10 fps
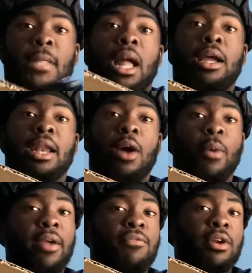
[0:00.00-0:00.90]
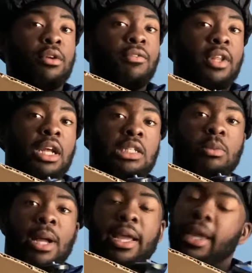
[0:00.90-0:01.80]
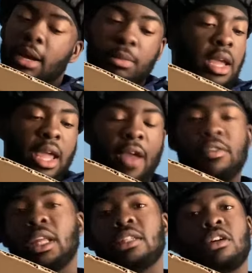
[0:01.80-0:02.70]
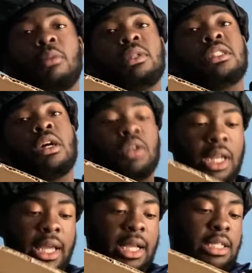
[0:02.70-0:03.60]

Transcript: I cannot wait for the new videos with my camera. Everything's gonna be so lit.